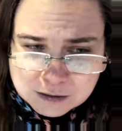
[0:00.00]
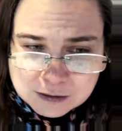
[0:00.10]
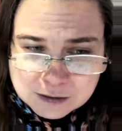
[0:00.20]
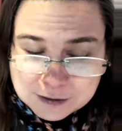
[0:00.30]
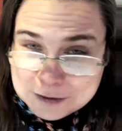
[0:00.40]

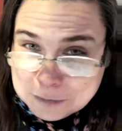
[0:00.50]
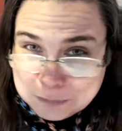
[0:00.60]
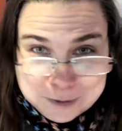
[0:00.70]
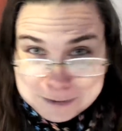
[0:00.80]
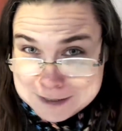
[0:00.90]
You know,
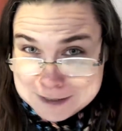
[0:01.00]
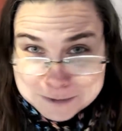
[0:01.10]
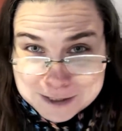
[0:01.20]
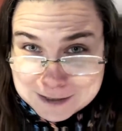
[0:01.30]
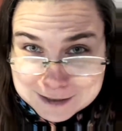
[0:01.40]
maybe
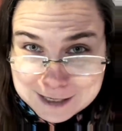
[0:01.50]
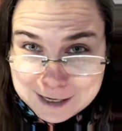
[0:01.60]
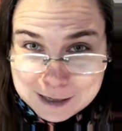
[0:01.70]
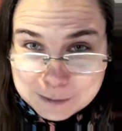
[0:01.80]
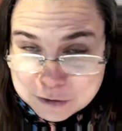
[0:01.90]
something like that
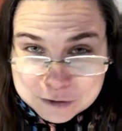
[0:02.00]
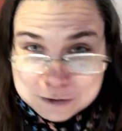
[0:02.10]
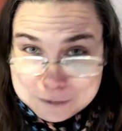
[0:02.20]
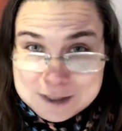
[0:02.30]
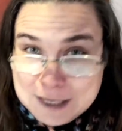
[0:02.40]
happened. You
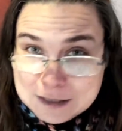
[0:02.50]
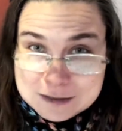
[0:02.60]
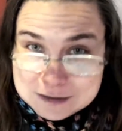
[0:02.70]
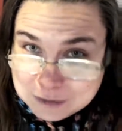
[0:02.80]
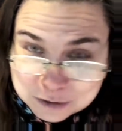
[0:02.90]
do say you
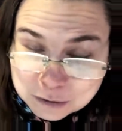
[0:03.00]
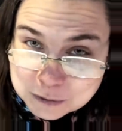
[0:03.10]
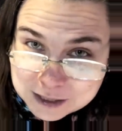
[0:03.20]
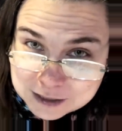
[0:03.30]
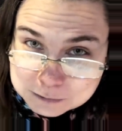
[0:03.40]
don't know
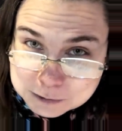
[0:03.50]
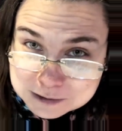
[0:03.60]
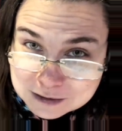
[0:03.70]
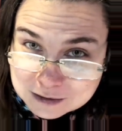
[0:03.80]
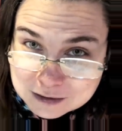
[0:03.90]
what happened.
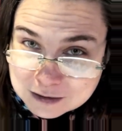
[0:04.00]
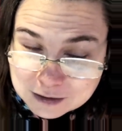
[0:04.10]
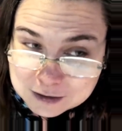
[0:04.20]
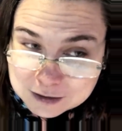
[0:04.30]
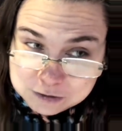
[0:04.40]

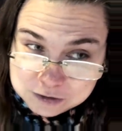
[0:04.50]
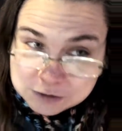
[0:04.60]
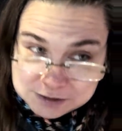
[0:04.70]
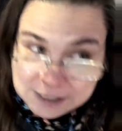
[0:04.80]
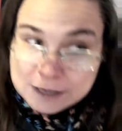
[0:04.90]
Like, you
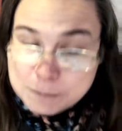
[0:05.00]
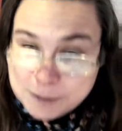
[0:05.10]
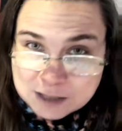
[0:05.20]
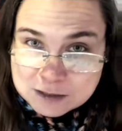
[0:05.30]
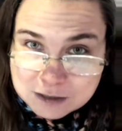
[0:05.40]
say your
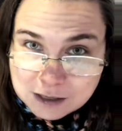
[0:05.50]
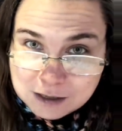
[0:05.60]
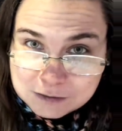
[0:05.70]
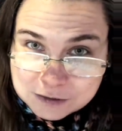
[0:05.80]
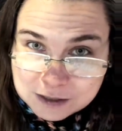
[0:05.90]
pants are
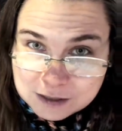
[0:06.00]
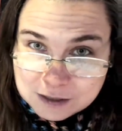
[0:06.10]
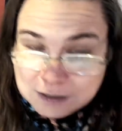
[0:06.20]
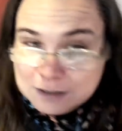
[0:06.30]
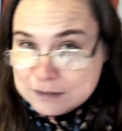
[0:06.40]
off.
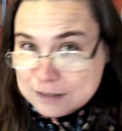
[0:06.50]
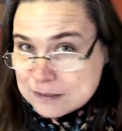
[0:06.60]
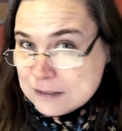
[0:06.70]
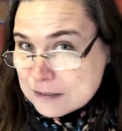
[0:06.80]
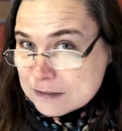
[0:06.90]

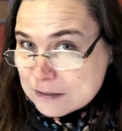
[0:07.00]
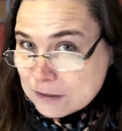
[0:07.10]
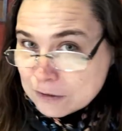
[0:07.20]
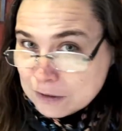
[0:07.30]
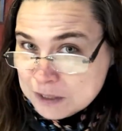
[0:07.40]
Doesn't
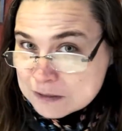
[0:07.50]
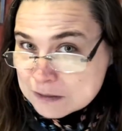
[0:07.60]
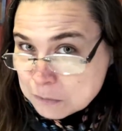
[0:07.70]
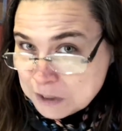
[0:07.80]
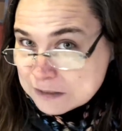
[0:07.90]
necessarily mean
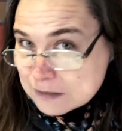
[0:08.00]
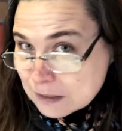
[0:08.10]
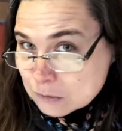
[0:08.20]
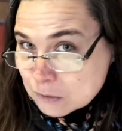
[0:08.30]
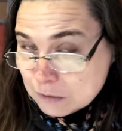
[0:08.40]
someone had
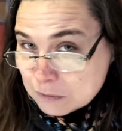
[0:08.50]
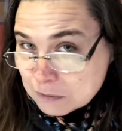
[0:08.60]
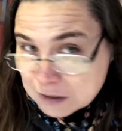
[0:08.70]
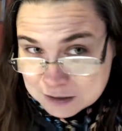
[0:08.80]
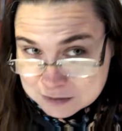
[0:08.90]
sex with you.
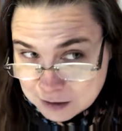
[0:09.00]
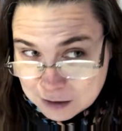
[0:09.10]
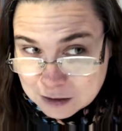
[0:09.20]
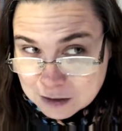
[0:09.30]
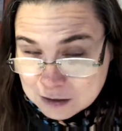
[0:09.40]
Like I said,
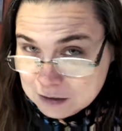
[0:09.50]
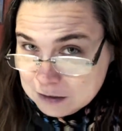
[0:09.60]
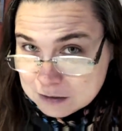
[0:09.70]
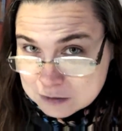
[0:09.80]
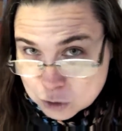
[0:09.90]

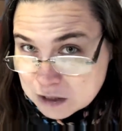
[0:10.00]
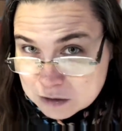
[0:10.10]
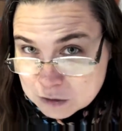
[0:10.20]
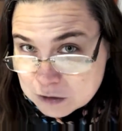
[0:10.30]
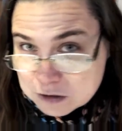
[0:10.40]
drunk
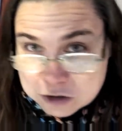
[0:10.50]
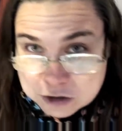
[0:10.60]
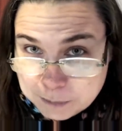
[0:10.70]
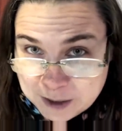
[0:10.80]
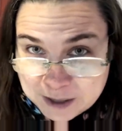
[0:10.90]
girl could have shit
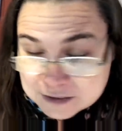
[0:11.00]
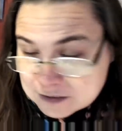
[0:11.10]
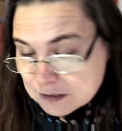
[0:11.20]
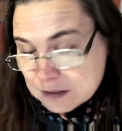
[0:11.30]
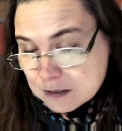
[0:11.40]
her pants.
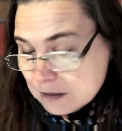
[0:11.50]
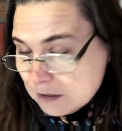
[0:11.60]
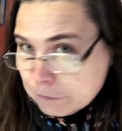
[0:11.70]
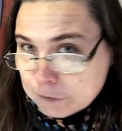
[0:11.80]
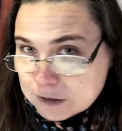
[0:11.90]

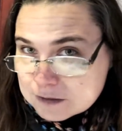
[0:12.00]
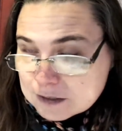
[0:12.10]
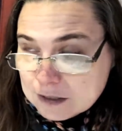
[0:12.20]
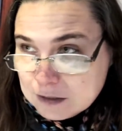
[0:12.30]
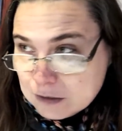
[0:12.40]
Your friend
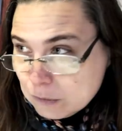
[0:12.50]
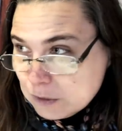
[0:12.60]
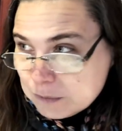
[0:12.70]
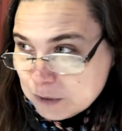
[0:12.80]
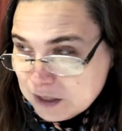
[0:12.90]
said, you know
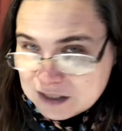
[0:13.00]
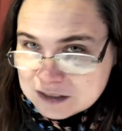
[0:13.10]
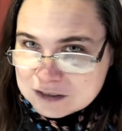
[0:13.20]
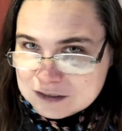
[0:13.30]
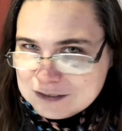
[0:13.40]
what? We
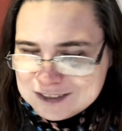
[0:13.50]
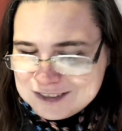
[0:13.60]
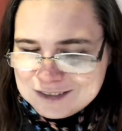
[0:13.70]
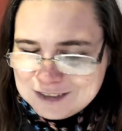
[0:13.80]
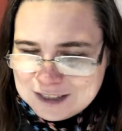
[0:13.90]
can't just
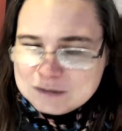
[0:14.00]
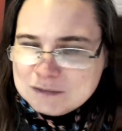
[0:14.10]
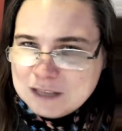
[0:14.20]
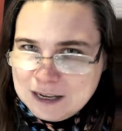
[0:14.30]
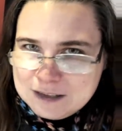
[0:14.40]
let her
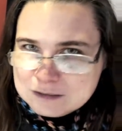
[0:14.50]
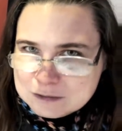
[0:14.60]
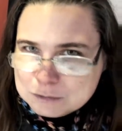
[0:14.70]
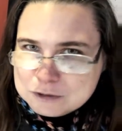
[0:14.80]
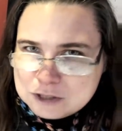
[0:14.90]
lie in
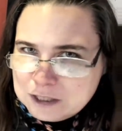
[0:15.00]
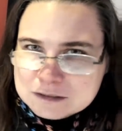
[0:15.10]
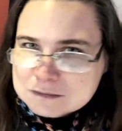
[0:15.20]
her own shit.